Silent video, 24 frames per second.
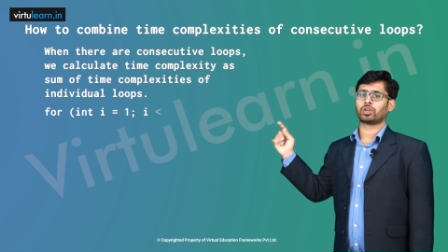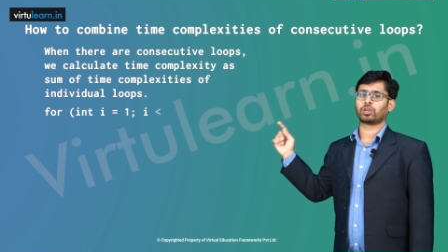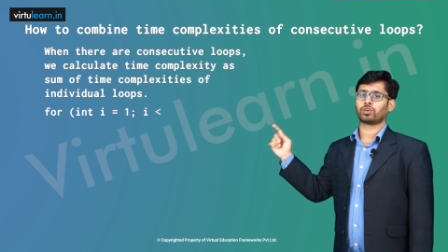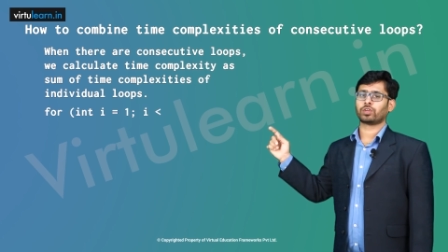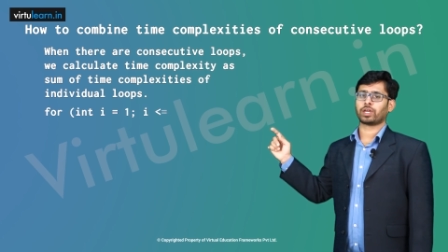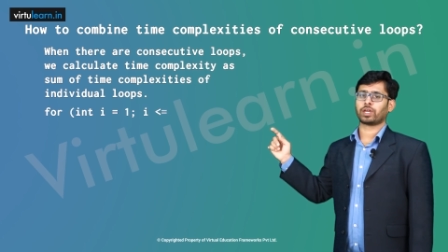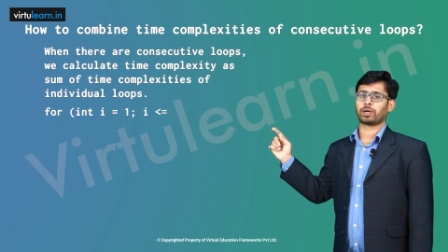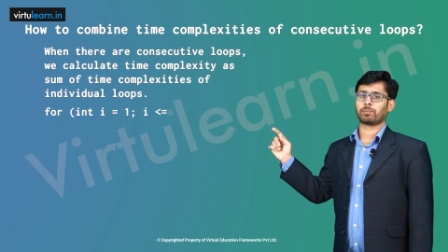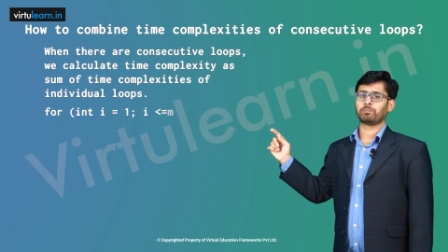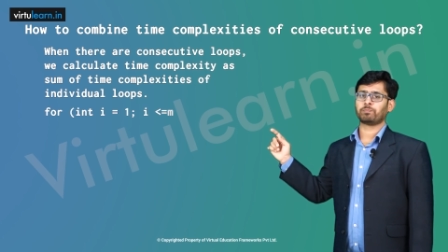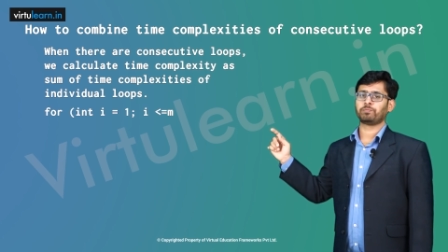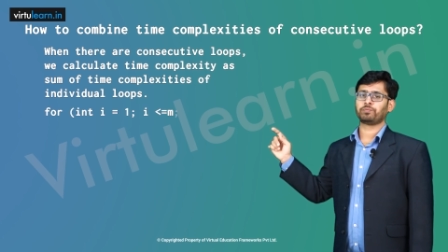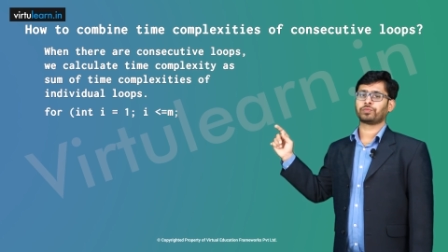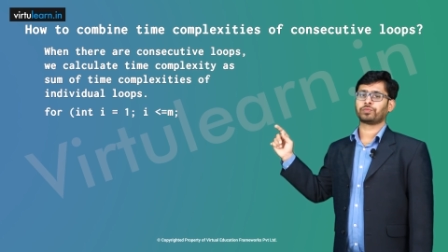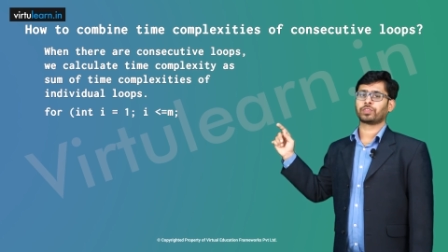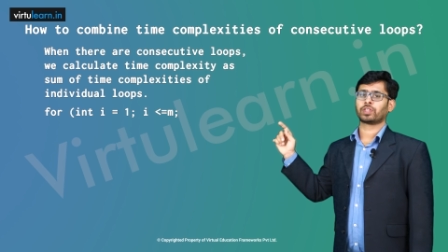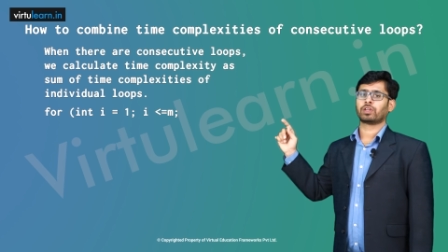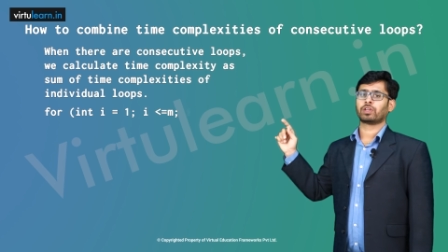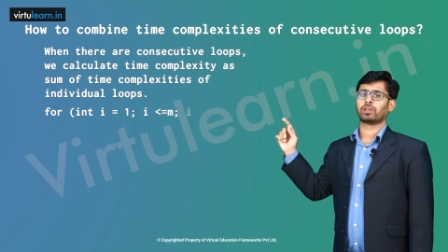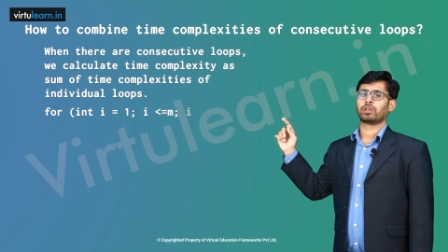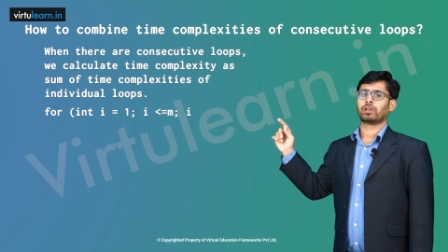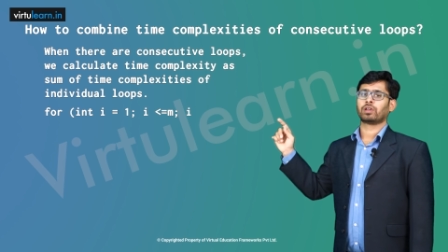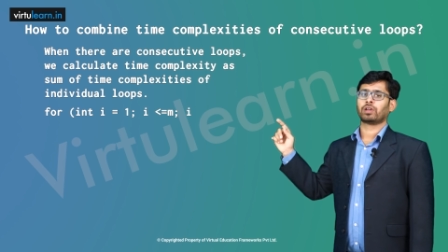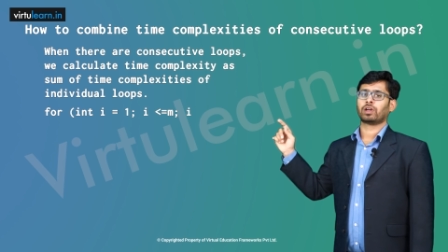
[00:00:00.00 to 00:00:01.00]
to m,
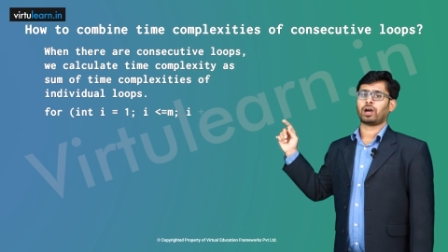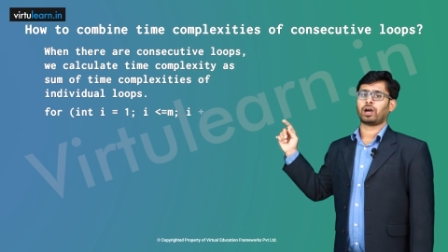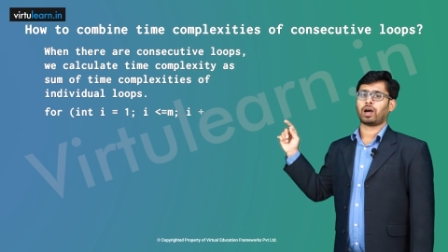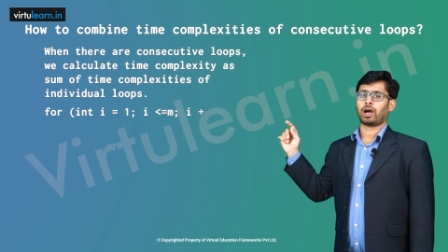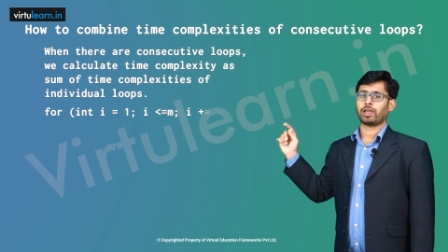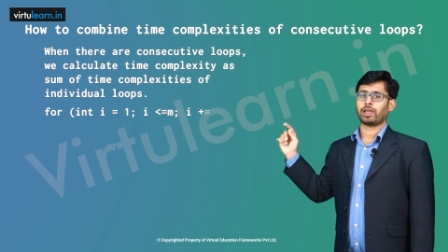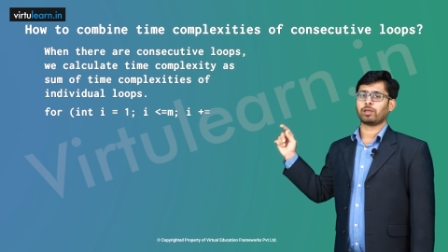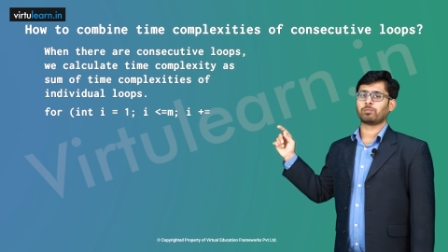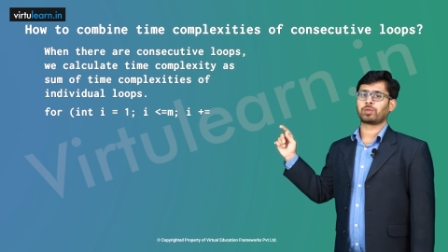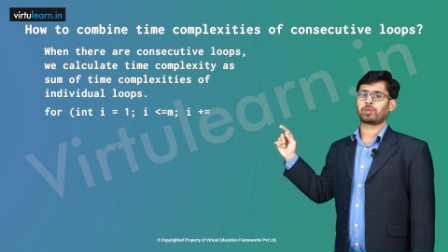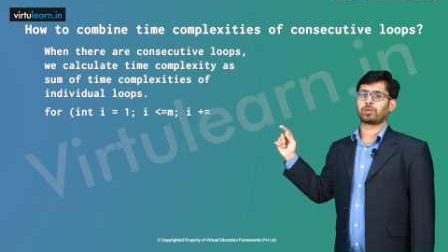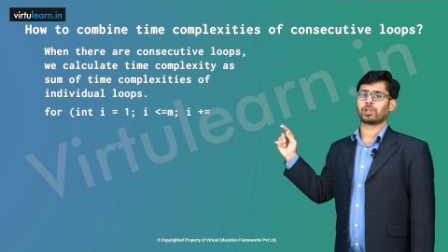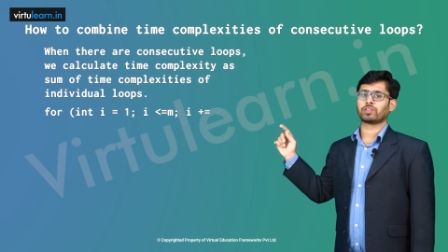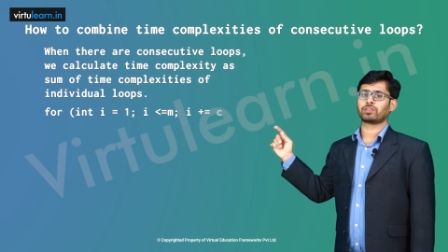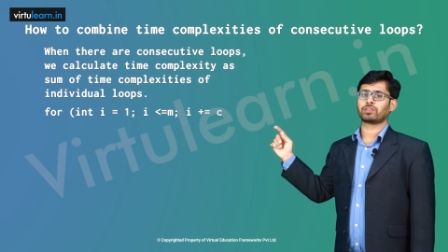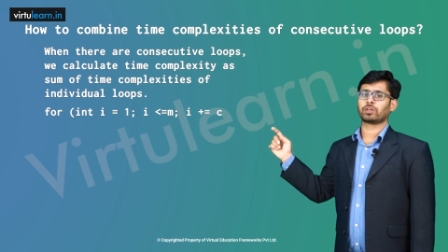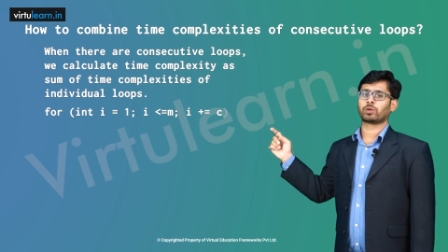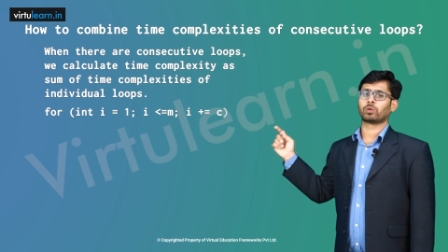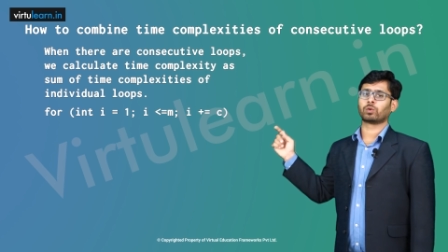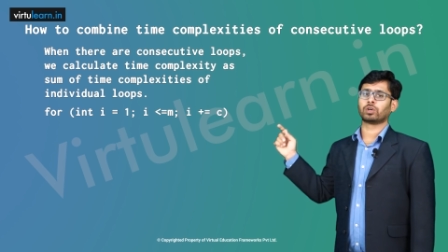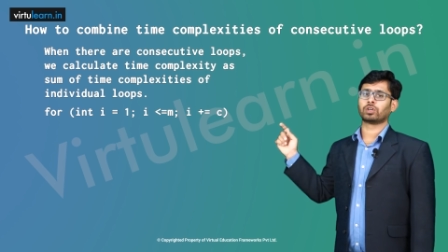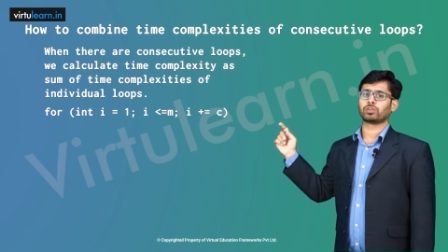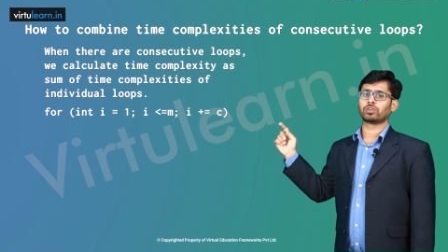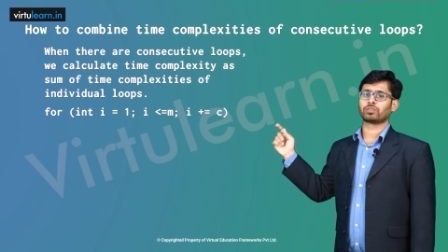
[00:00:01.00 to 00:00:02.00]
I plus
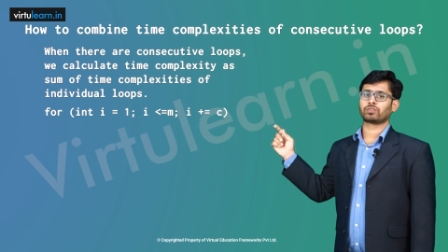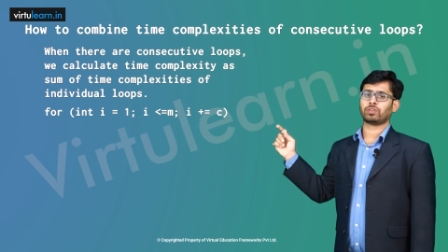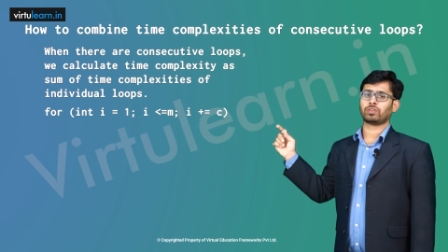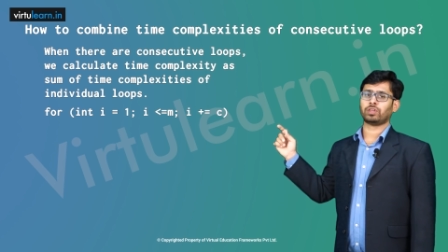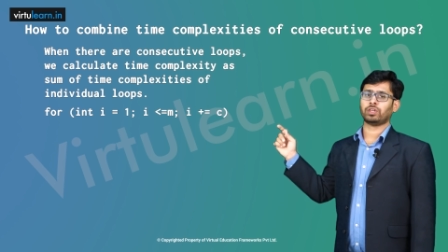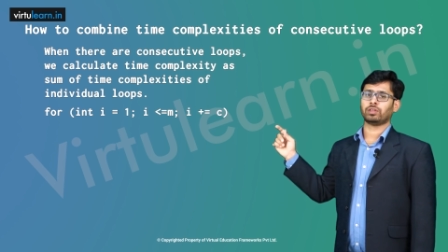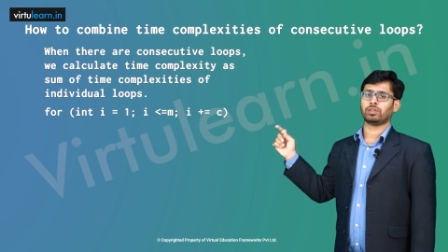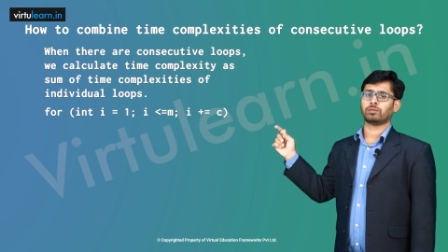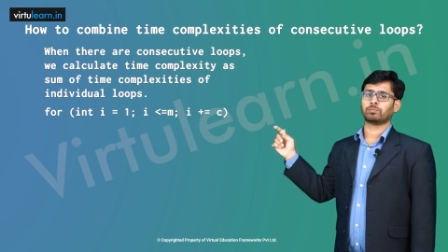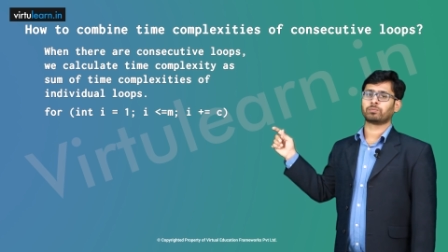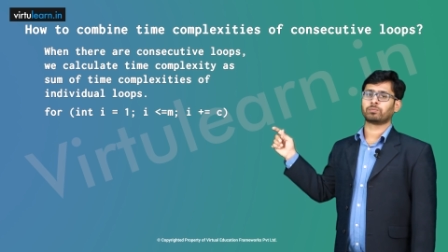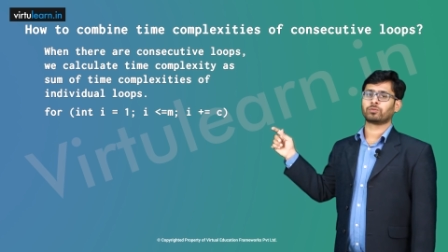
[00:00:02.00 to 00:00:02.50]
equal to c.